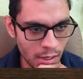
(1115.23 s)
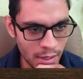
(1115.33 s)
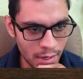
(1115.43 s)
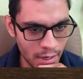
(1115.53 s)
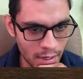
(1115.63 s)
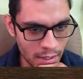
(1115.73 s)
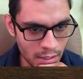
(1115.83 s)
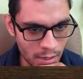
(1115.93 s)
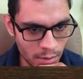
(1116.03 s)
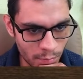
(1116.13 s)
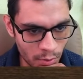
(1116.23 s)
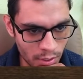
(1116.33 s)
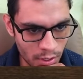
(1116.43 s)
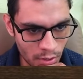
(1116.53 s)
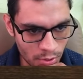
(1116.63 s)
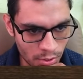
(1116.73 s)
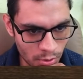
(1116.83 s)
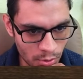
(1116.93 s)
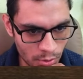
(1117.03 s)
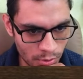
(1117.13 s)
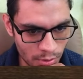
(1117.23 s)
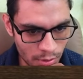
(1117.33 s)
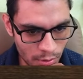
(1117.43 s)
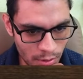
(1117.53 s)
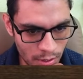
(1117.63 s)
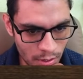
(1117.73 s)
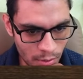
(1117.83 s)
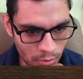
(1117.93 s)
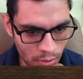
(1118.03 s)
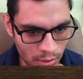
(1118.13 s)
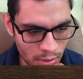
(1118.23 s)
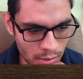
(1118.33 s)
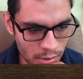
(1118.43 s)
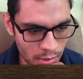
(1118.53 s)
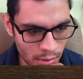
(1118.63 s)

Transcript: Anytime the opponent goes into your territory or threatens,